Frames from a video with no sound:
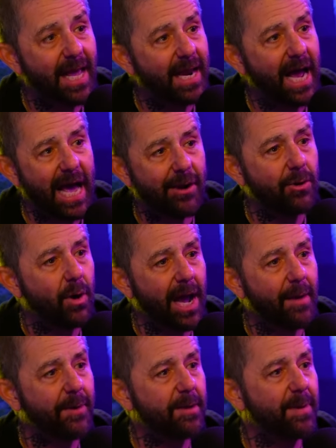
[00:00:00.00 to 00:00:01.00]
And I don't know
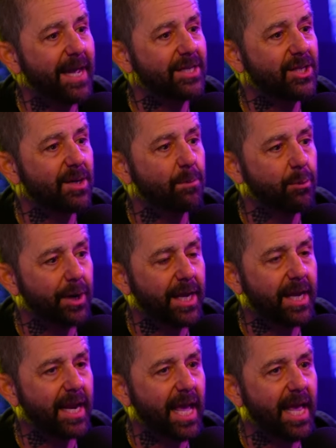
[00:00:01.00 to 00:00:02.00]
how many bands can bring
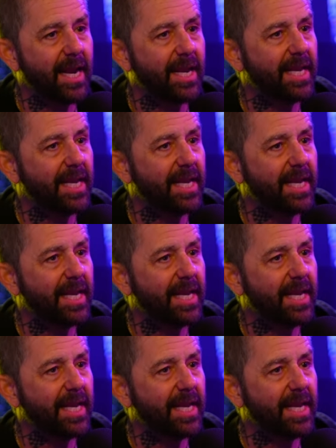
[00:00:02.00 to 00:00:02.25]
it, and it